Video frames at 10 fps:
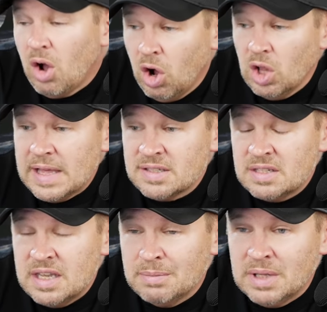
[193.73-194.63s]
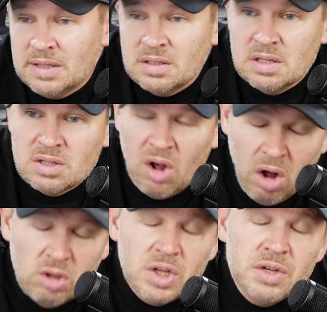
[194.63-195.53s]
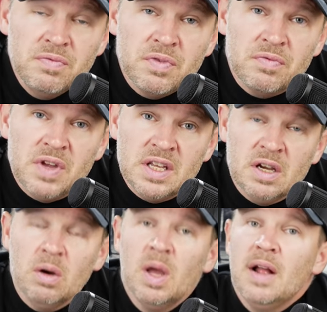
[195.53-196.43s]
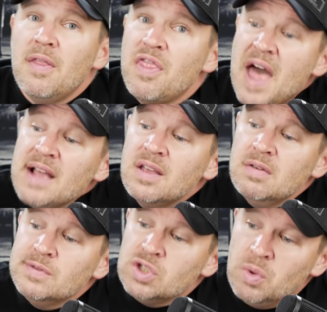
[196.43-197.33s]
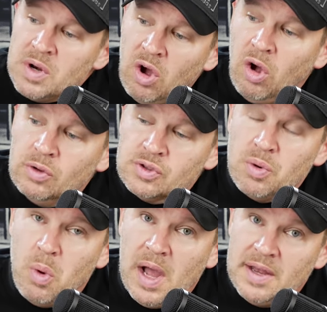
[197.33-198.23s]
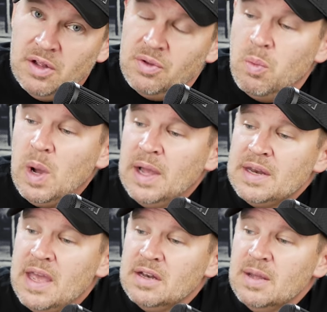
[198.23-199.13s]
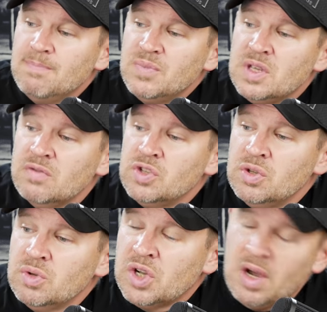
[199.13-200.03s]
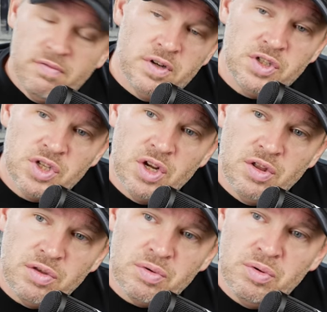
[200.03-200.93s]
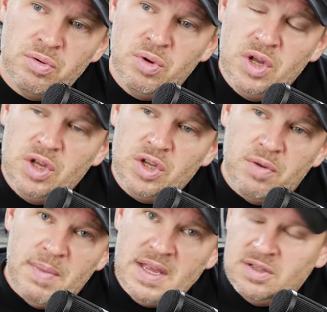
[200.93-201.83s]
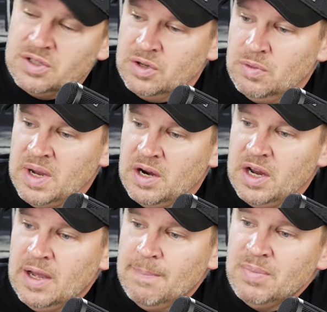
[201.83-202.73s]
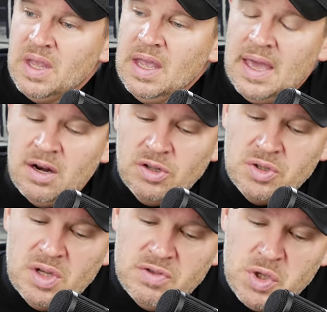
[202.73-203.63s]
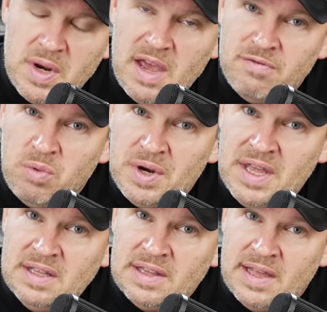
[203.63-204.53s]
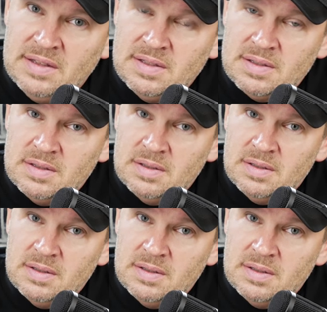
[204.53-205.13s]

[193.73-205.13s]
All S T M lenses, all good for video. That gives you an ultra wide on the wide end, gives you coverage through your main zoom area, and it also gives you an f one point eight lens